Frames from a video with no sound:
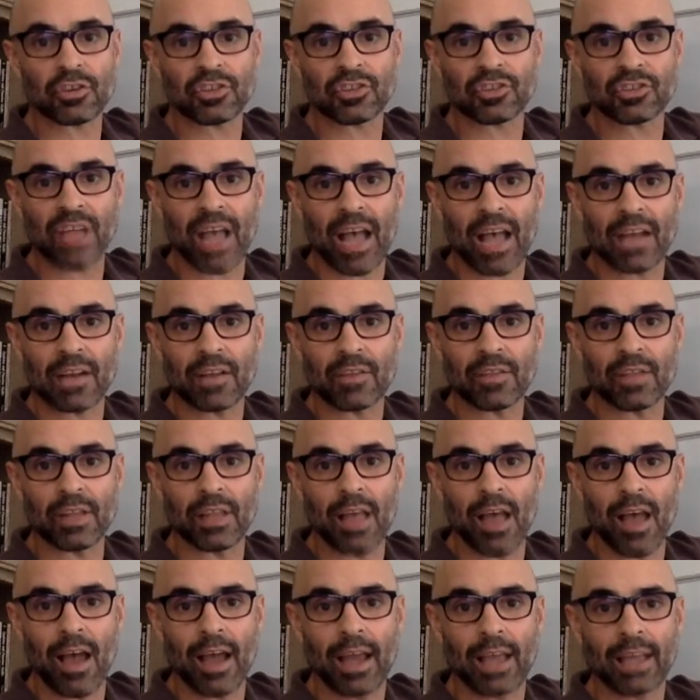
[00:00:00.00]
side of the
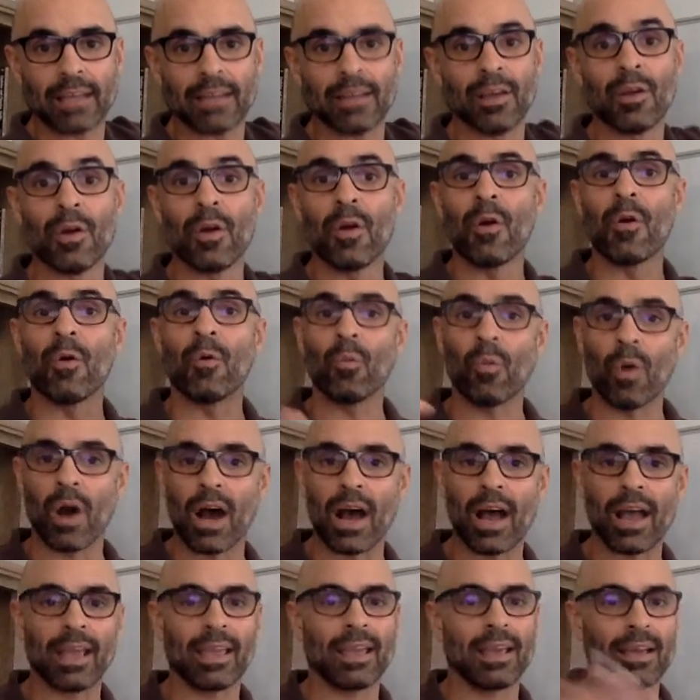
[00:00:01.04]
line.
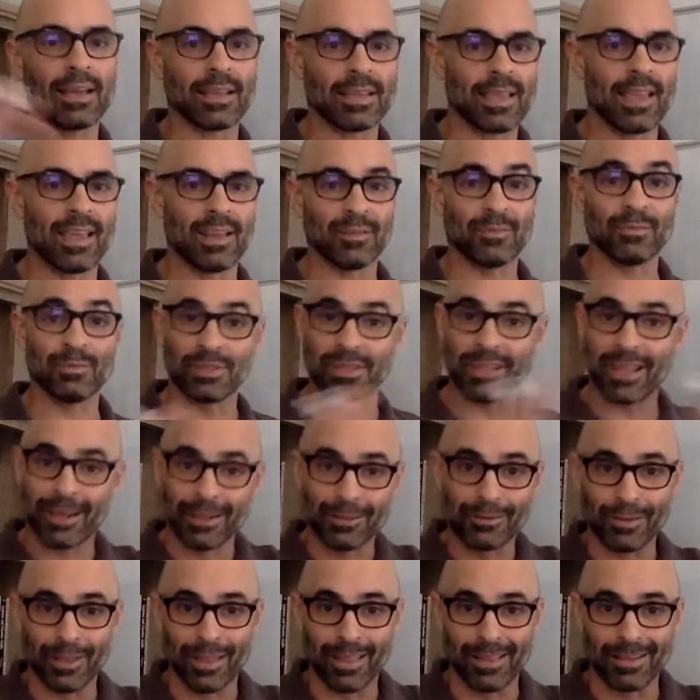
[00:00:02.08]
Why? Again, we'll get
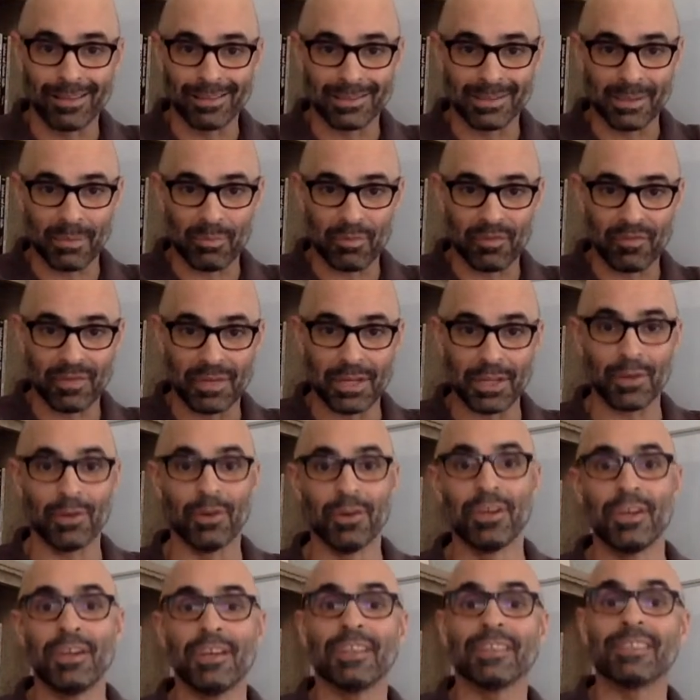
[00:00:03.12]
into that in a separate video.
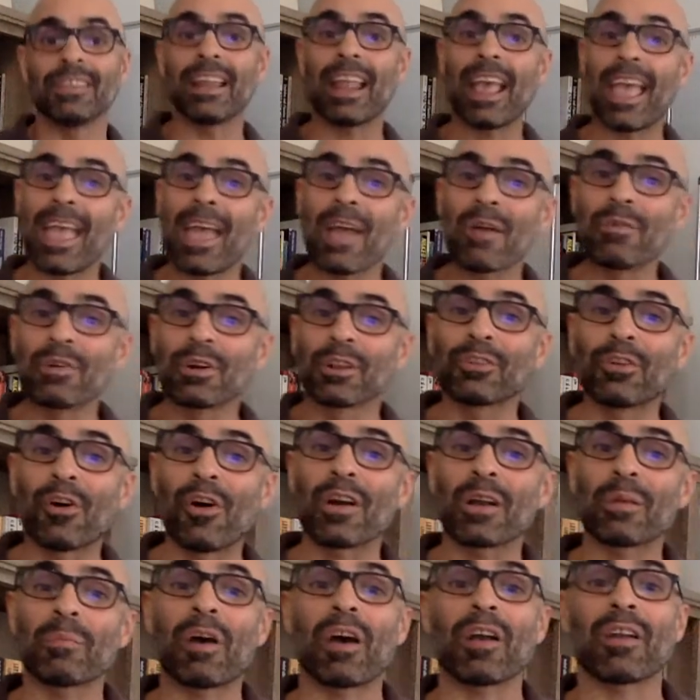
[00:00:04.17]
Today I want to
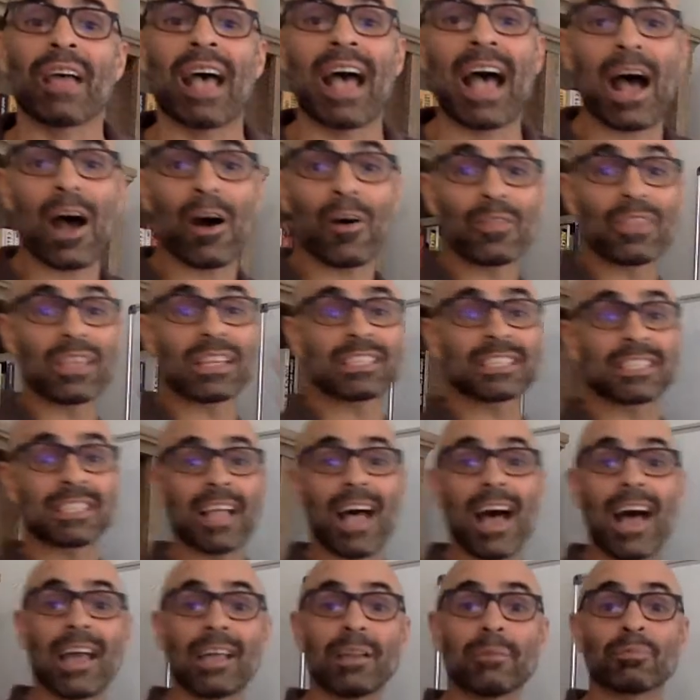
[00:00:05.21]
talk about how this
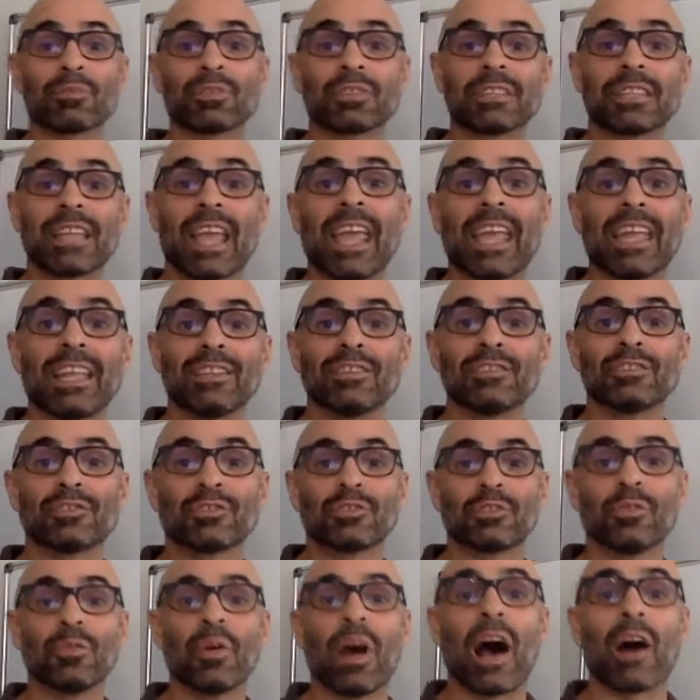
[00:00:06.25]
line pertains
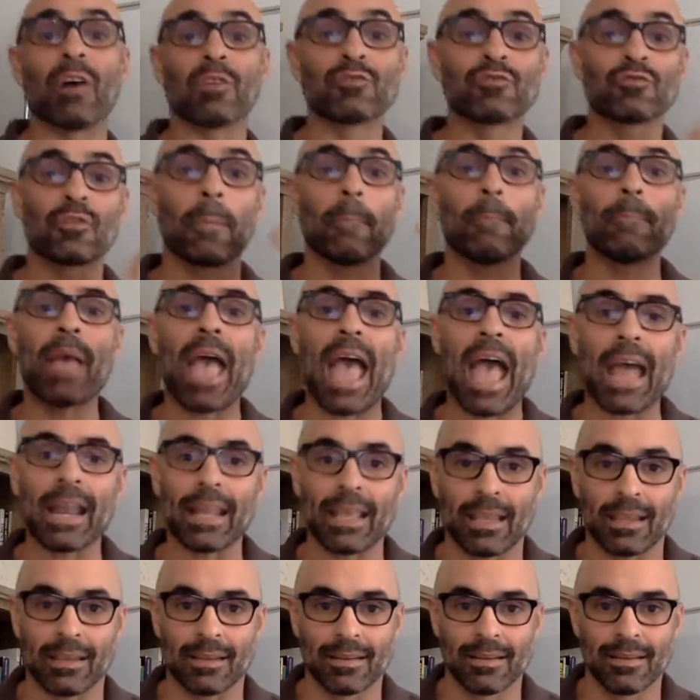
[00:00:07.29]
to how
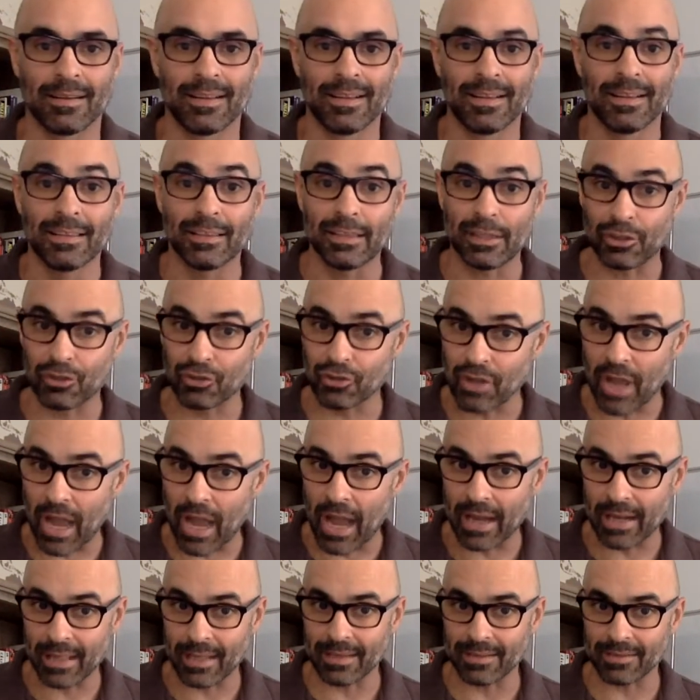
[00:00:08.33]
dramatic the
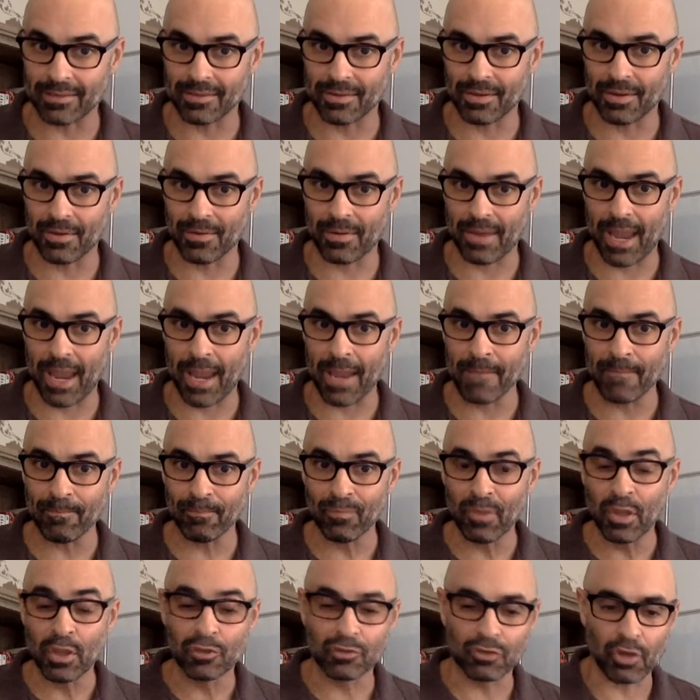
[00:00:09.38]
shot is. Okay?
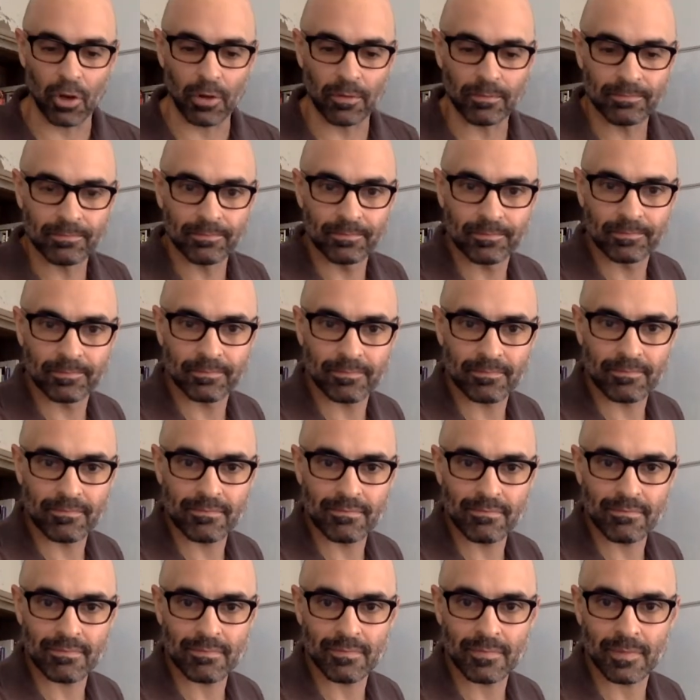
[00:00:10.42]
So,
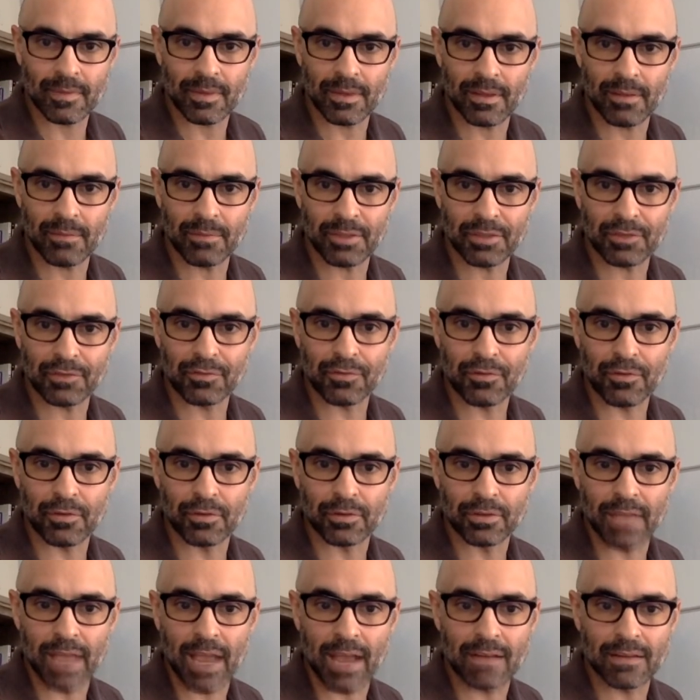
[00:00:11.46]
let me scroll
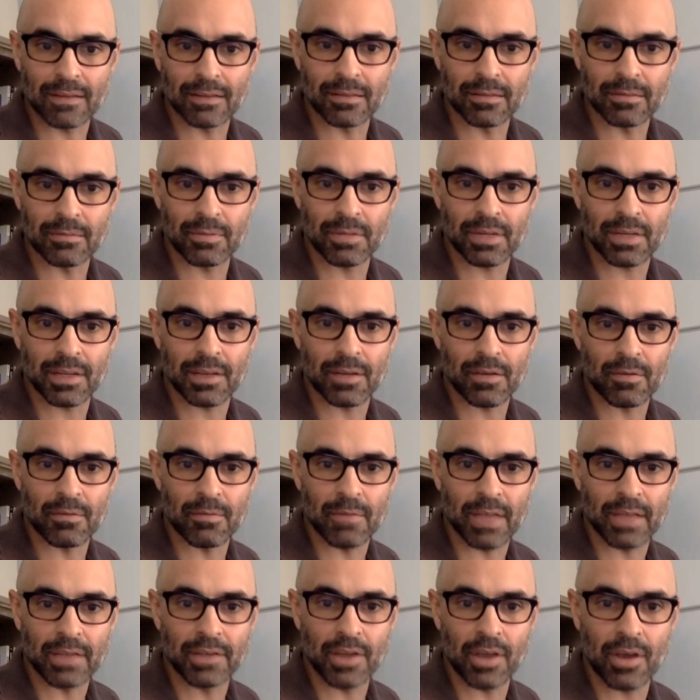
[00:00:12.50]
down a little bit here on
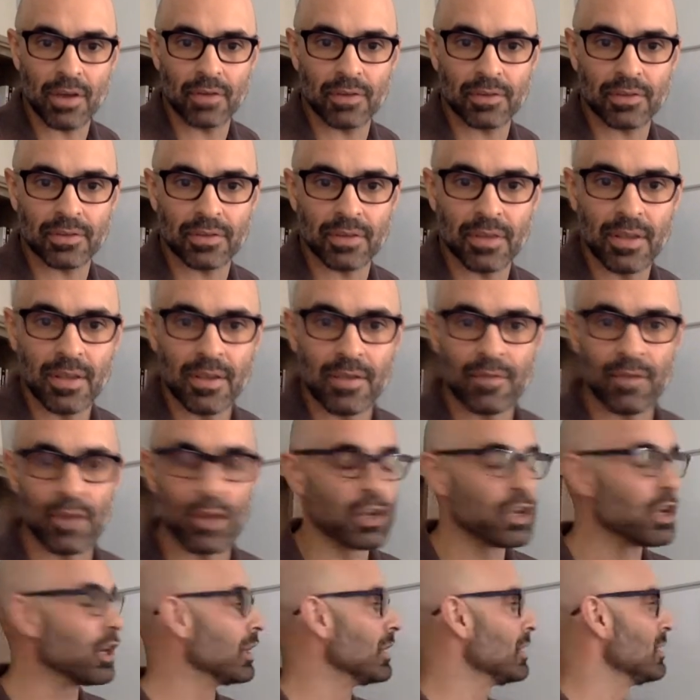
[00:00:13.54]
my notes. Very
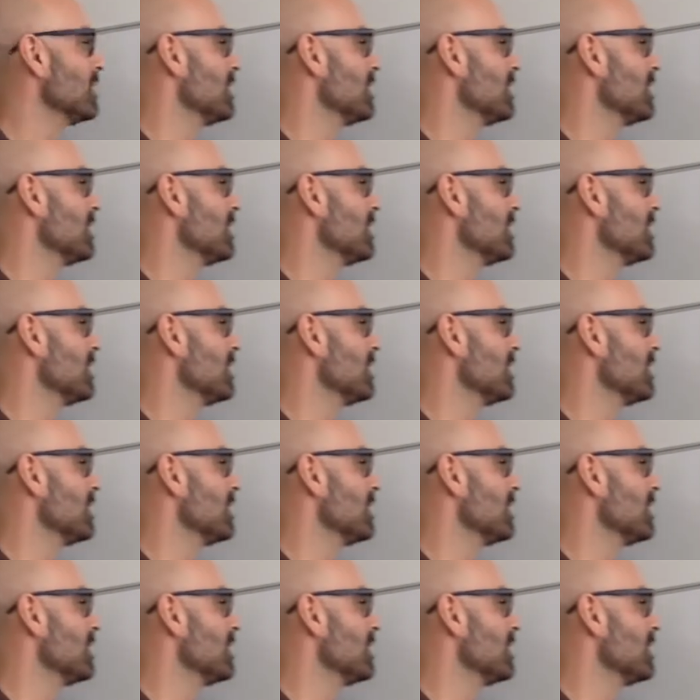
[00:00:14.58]
good.